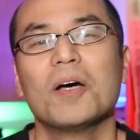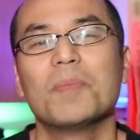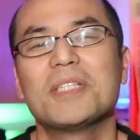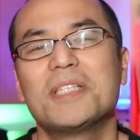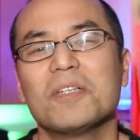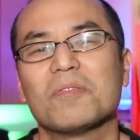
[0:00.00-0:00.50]

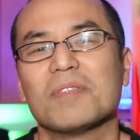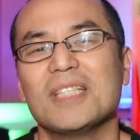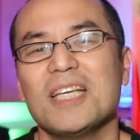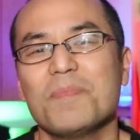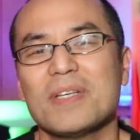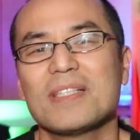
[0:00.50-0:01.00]
But still,
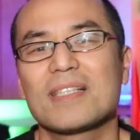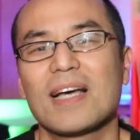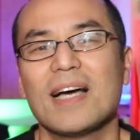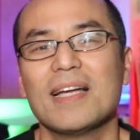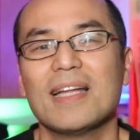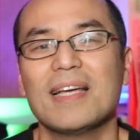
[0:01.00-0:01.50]
deep
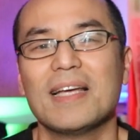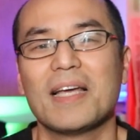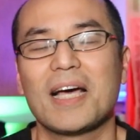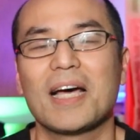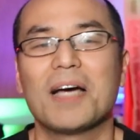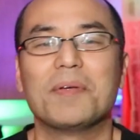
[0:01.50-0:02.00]
inside,
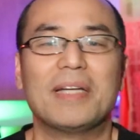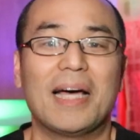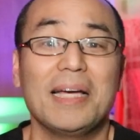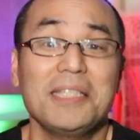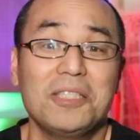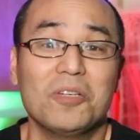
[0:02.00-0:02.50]
I mean,
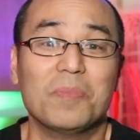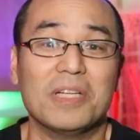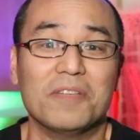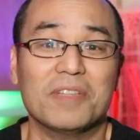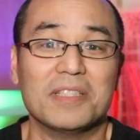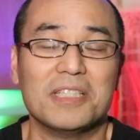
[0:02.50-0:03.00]
I still
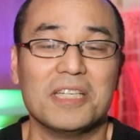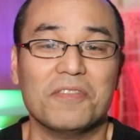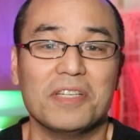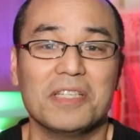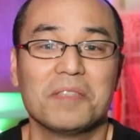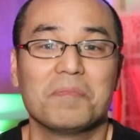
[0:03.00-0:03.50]
believed in
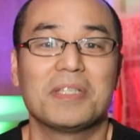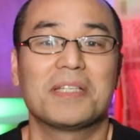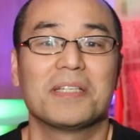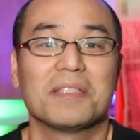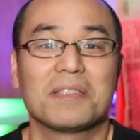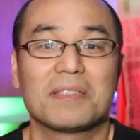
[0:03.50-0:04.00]
TVs
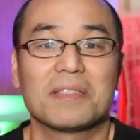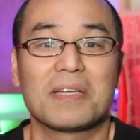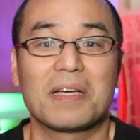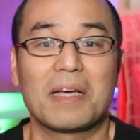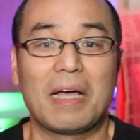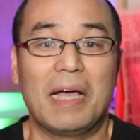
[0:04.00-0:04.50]
because
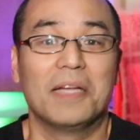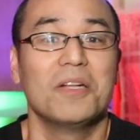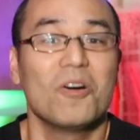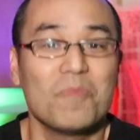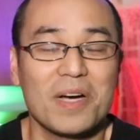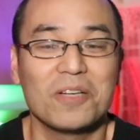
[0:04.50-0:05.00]
I
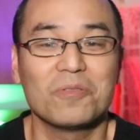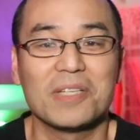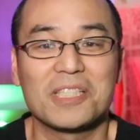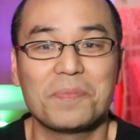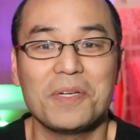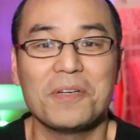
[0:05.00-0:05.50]
know my own
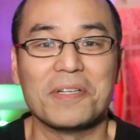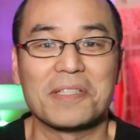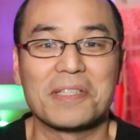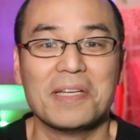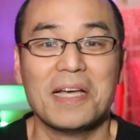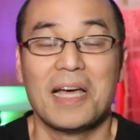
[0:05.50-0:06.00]

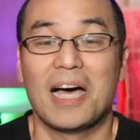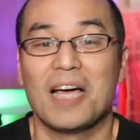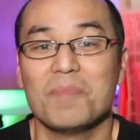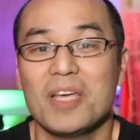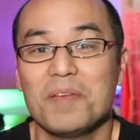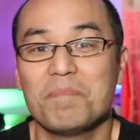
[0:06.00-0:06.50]
experience. I
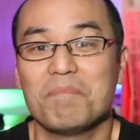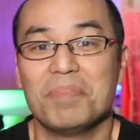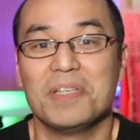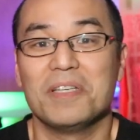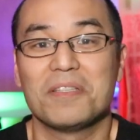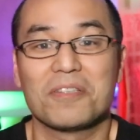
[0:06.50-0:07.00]
may
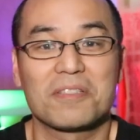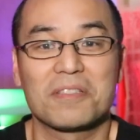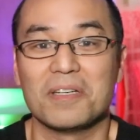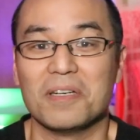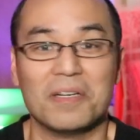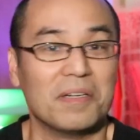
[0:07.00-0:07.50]
be just
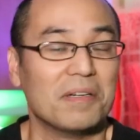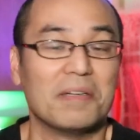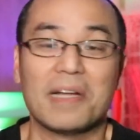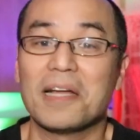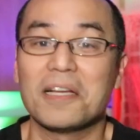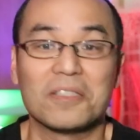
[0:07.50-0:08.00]

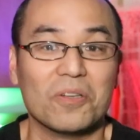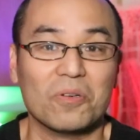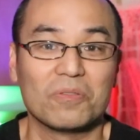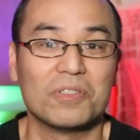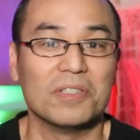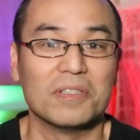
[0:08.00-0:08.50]
an
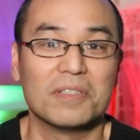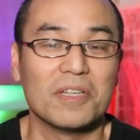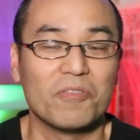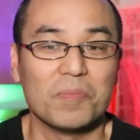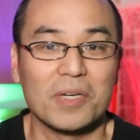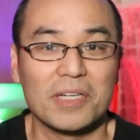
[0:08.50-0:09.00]
anecdote to
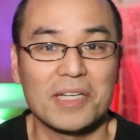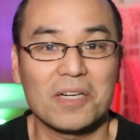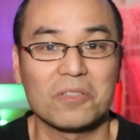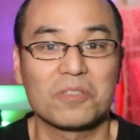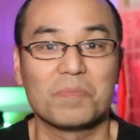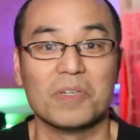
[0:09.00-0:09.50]
everybody
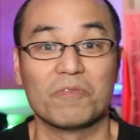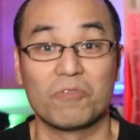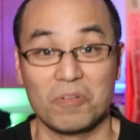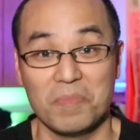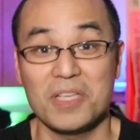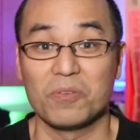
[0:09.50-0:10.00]
else, but
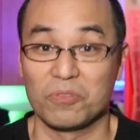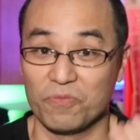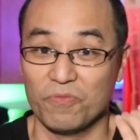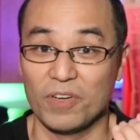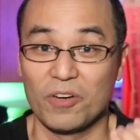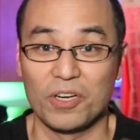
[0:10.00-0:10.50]
for me, it was
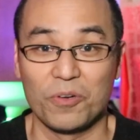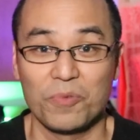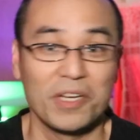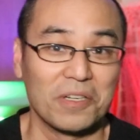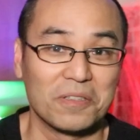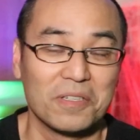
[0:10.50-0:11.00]
very
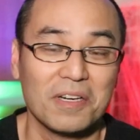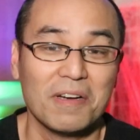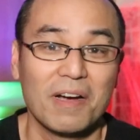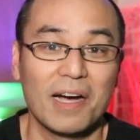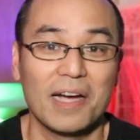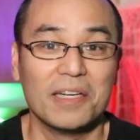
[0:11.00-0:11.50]
real.
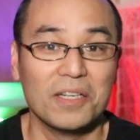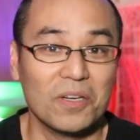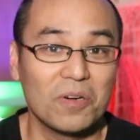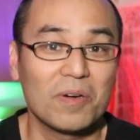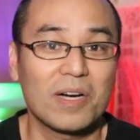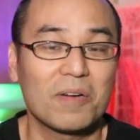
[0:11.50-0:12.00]
I
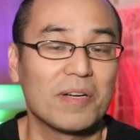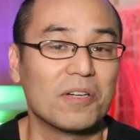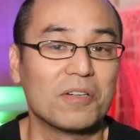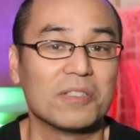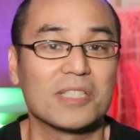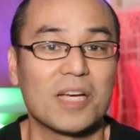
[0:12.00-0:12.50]
know how I
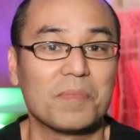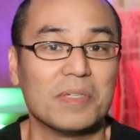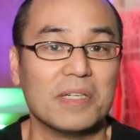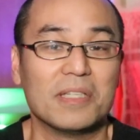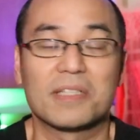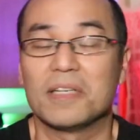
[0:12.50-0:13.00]
learned
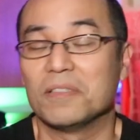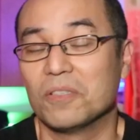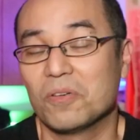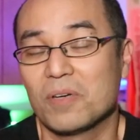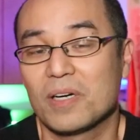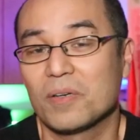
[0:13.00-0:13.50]
Japanese. I
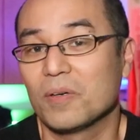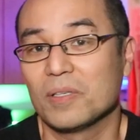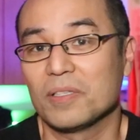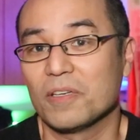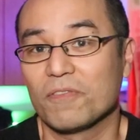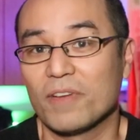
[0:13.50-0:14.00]
know how
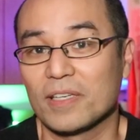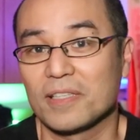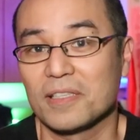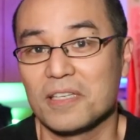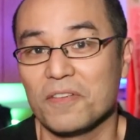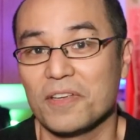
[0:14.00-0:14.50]
the effect
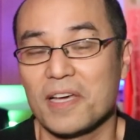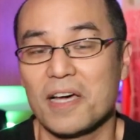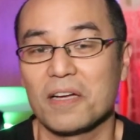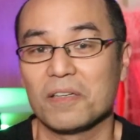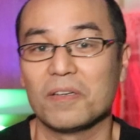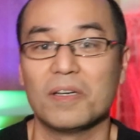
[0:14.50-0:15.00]
that TV
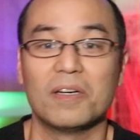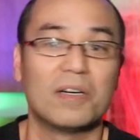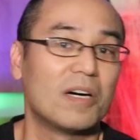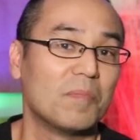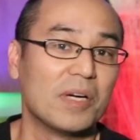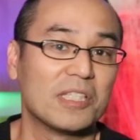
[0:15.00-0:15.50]
had
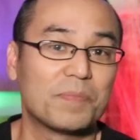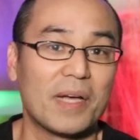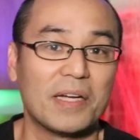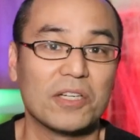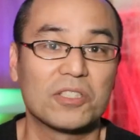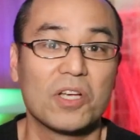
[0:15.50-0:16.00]
on my
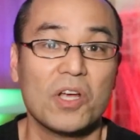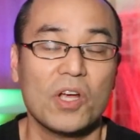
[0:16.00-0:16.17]
Spanish.